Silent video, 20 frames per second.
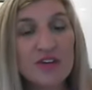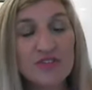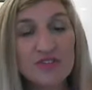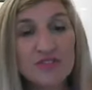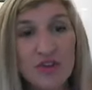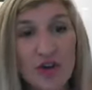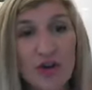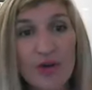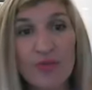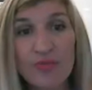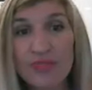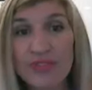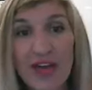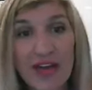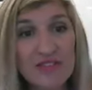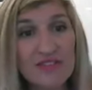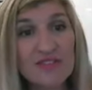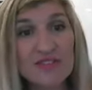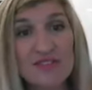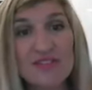So
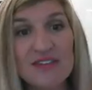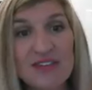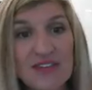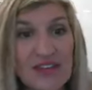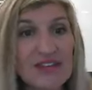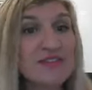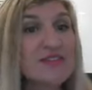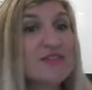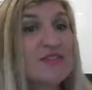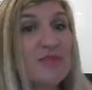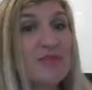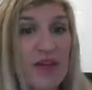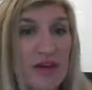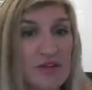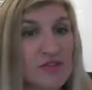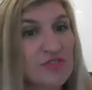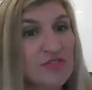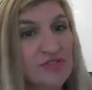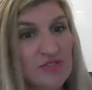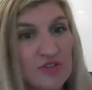that needs to be
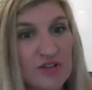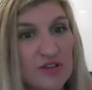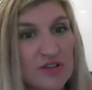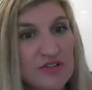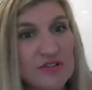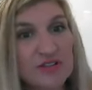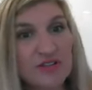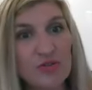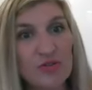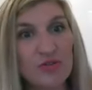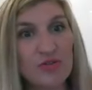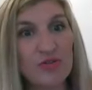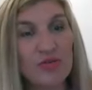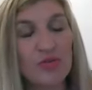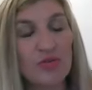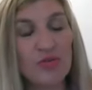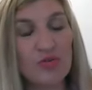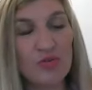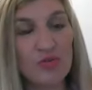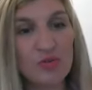understood
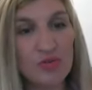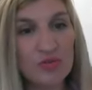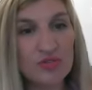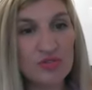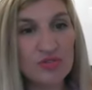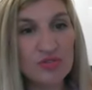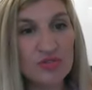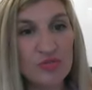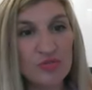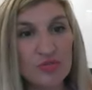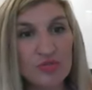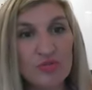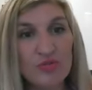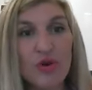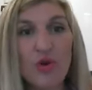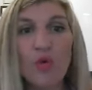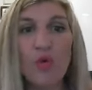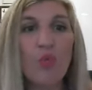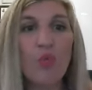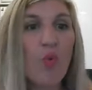to
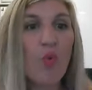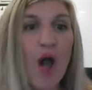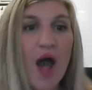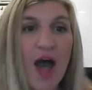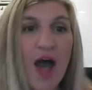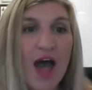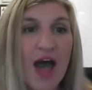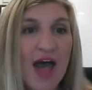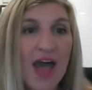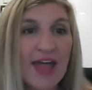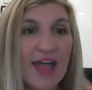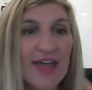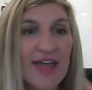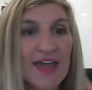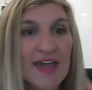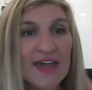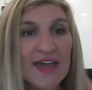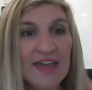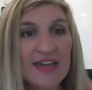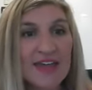know why
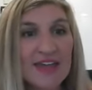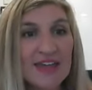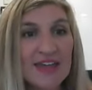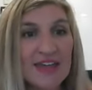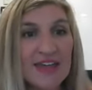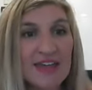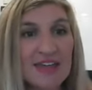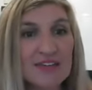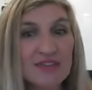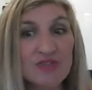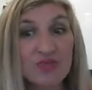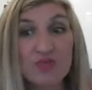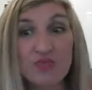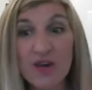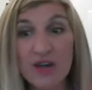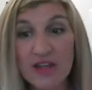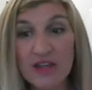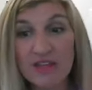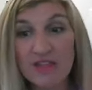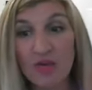it is
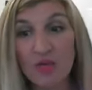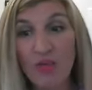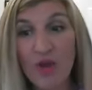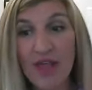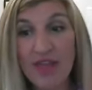written the